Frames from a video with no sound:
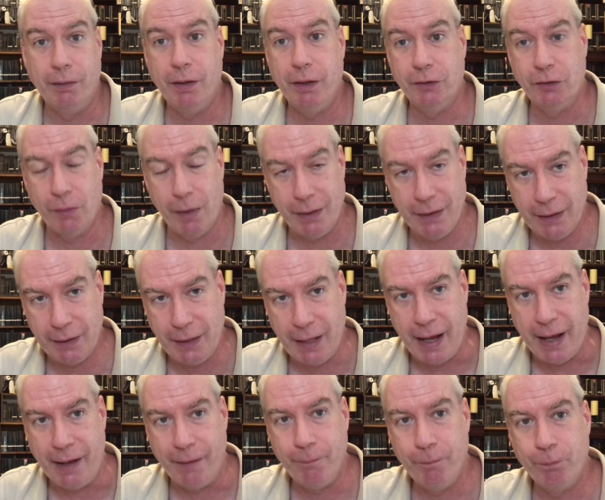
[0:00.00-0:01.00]
So I did
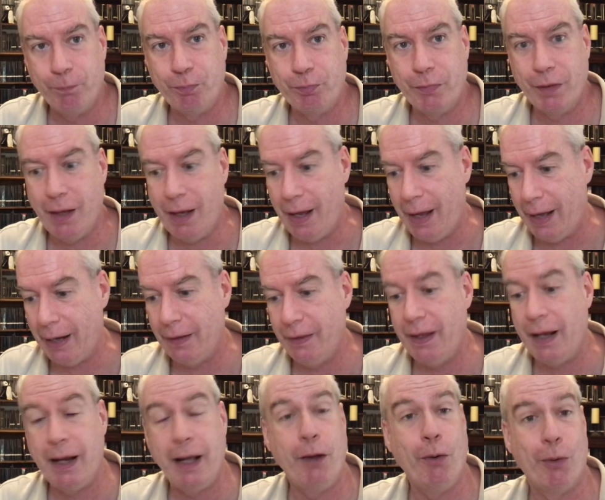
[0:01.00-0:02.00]
that. And
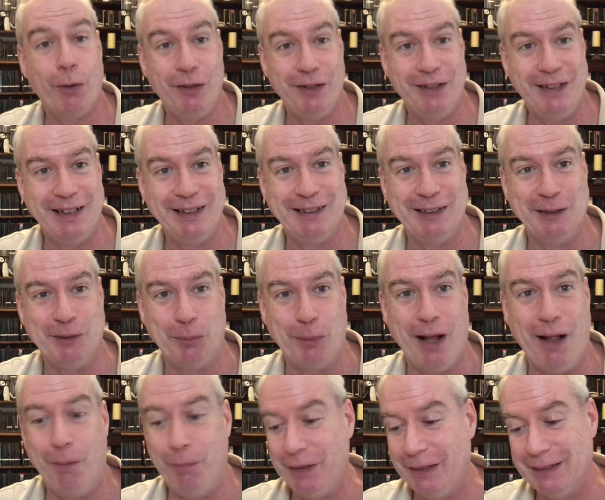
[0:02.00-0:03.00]
then I ordered this as
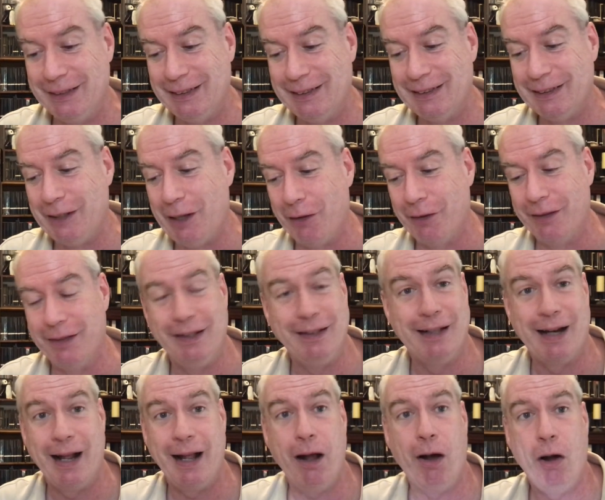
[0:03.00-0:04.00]
well because this is another thing that I